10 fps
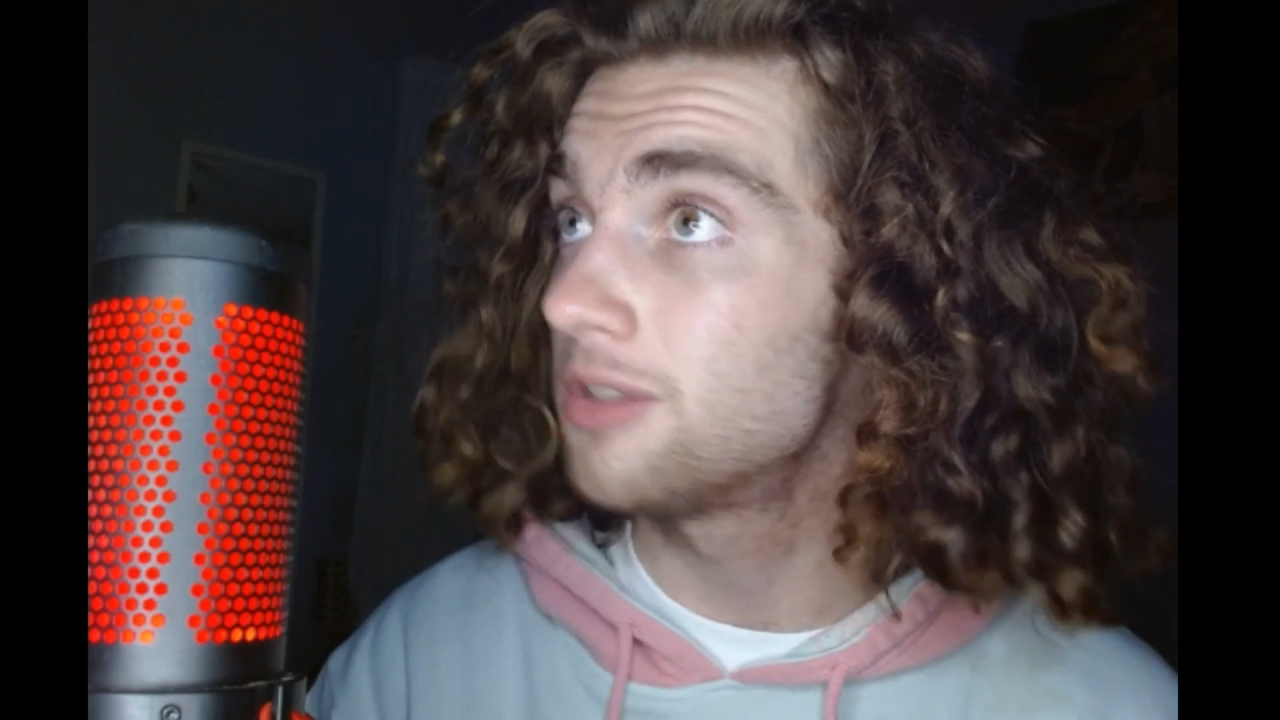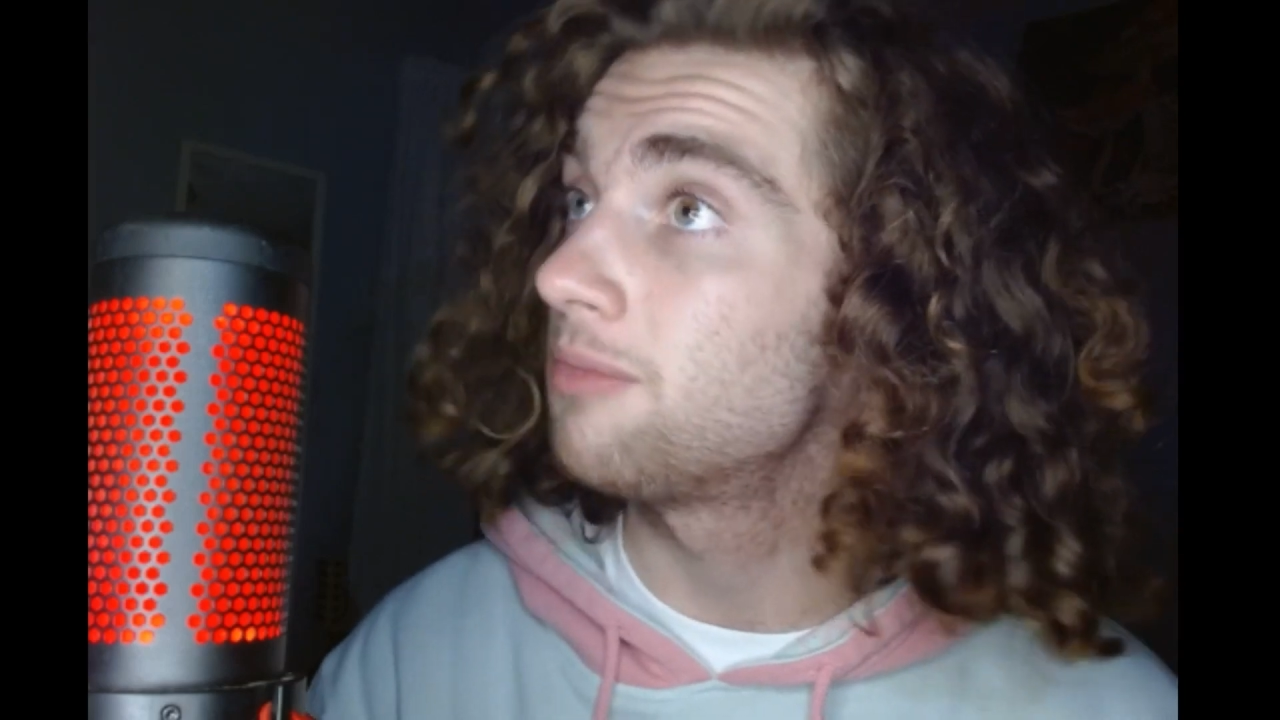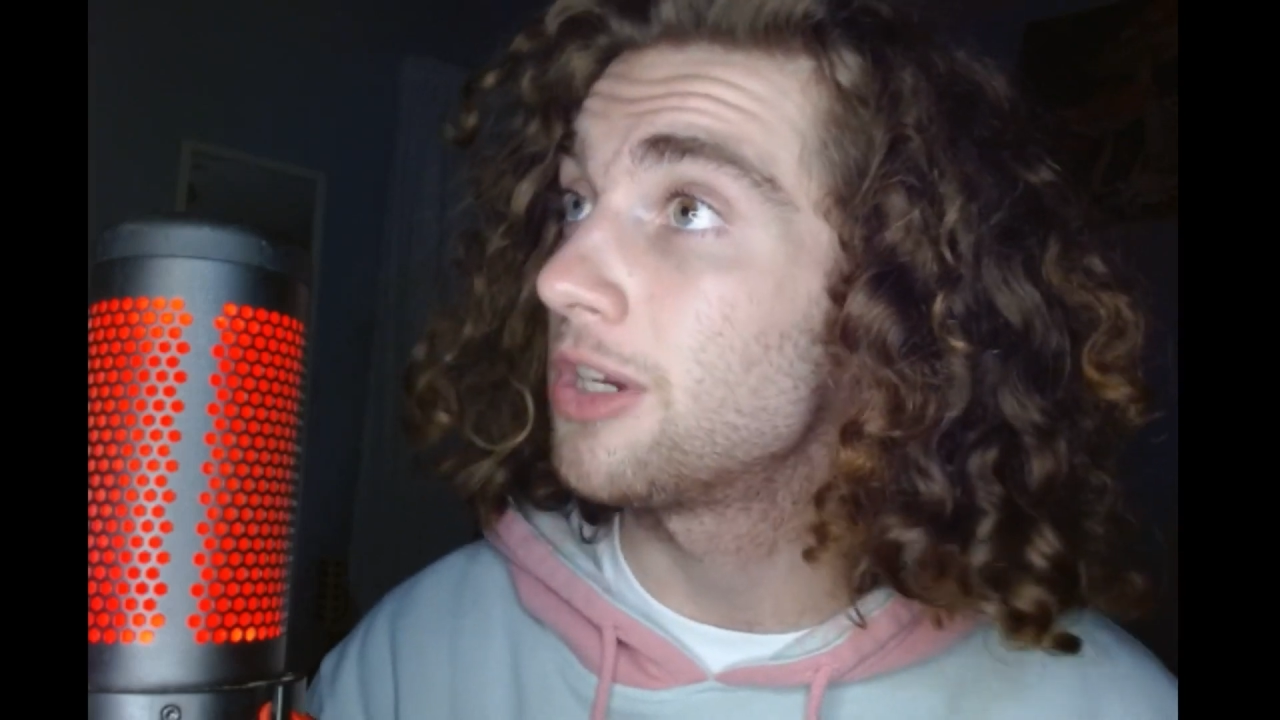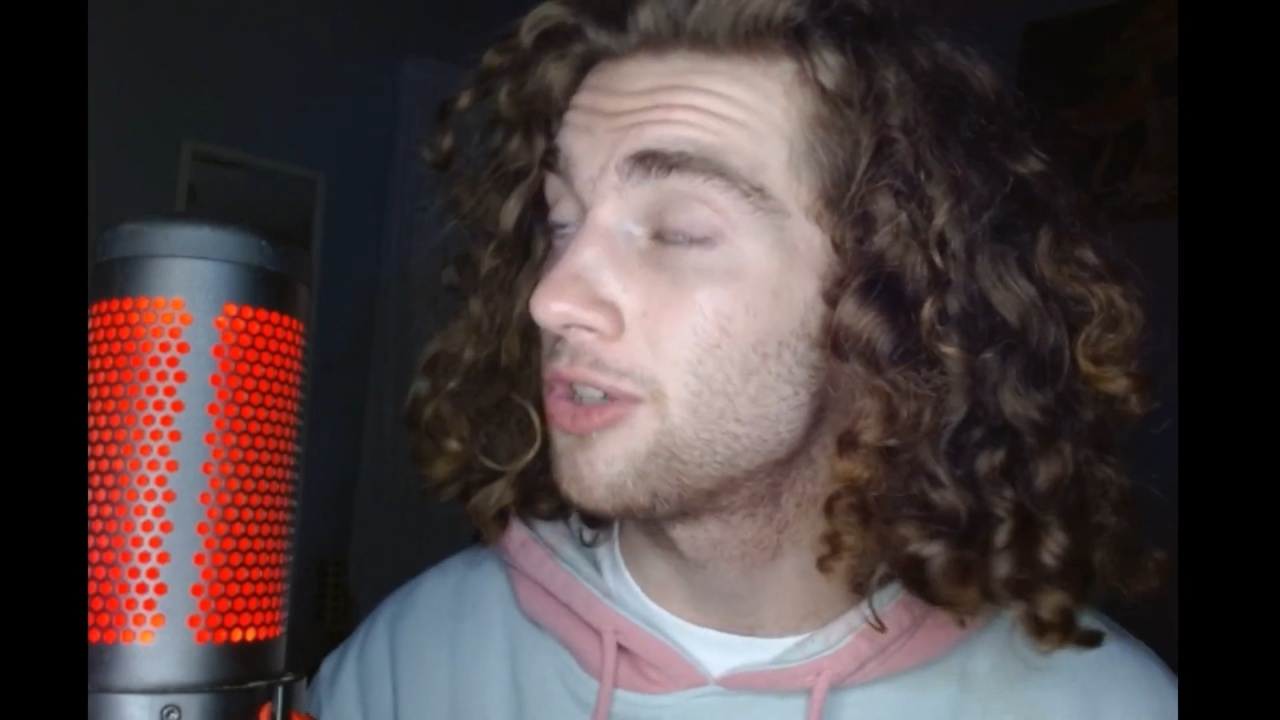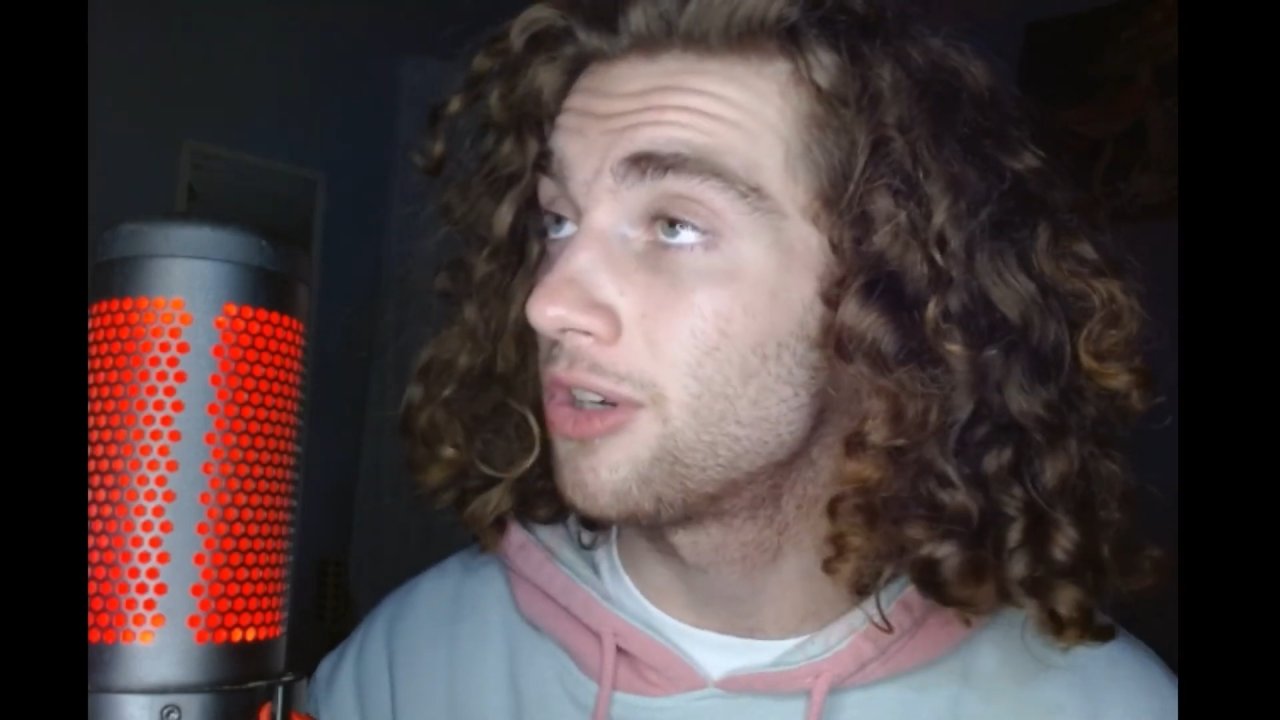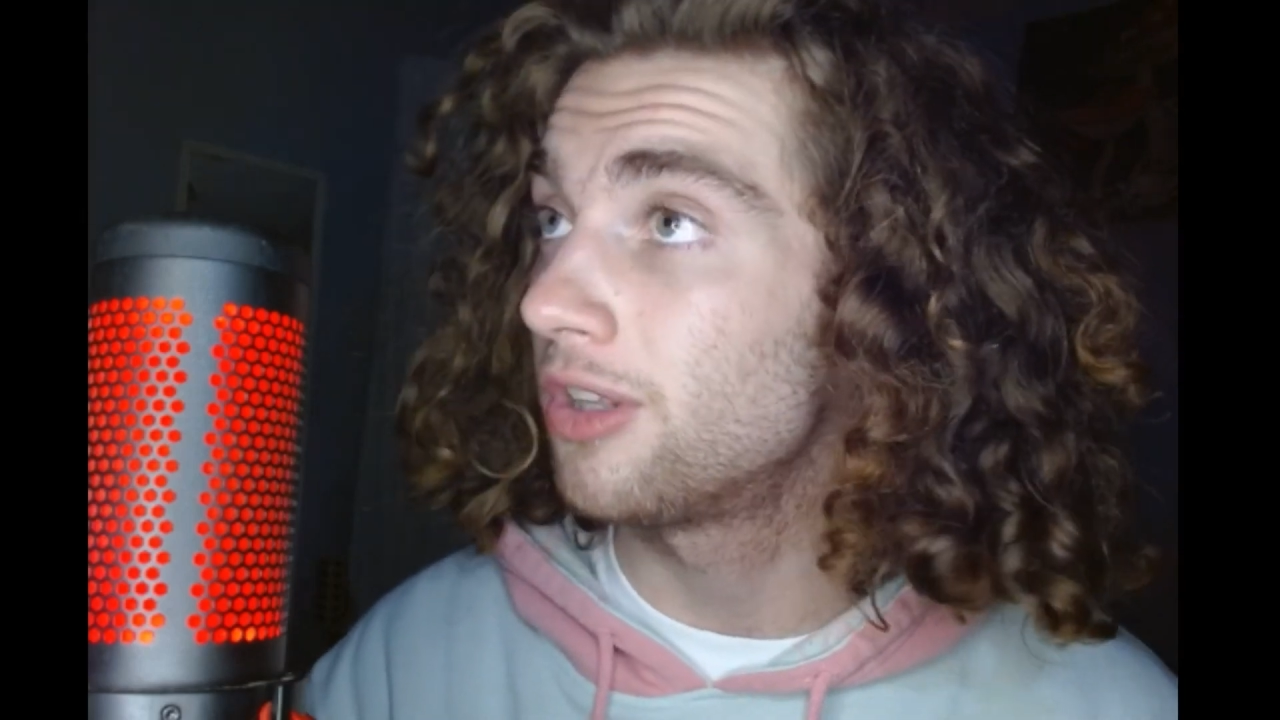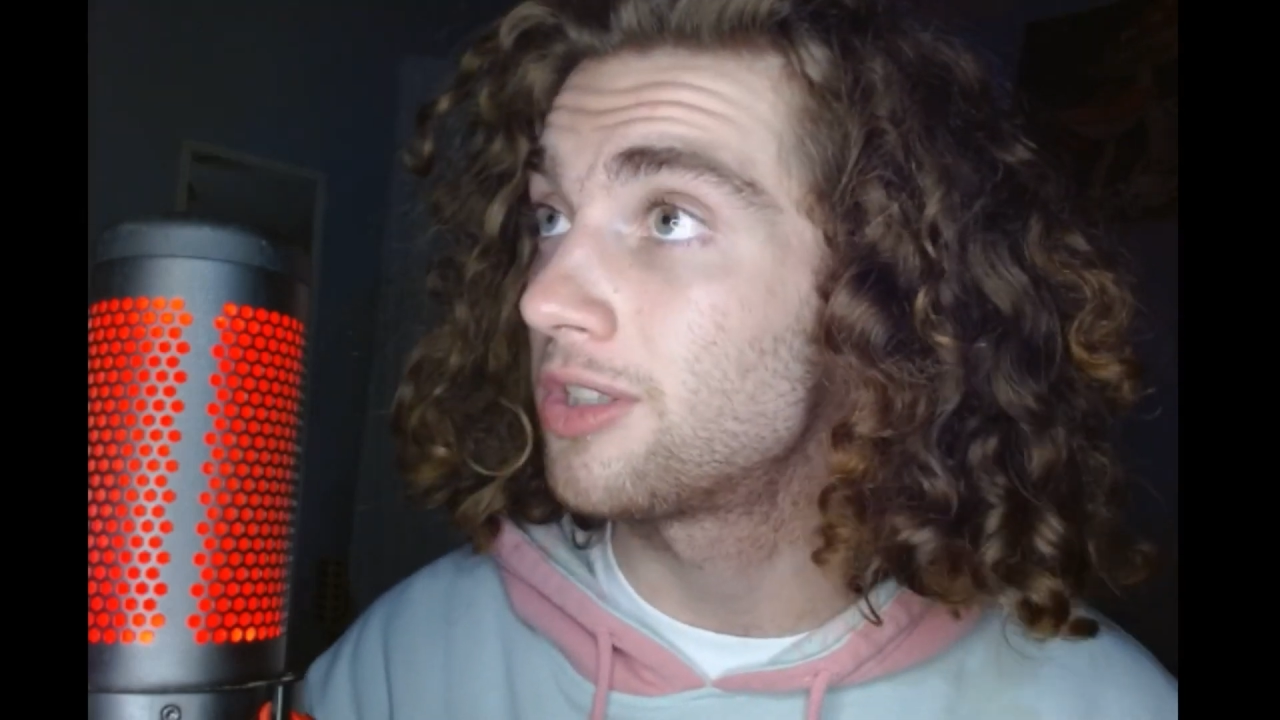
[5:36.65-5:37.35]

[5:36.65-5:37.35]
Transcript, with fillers: make sure to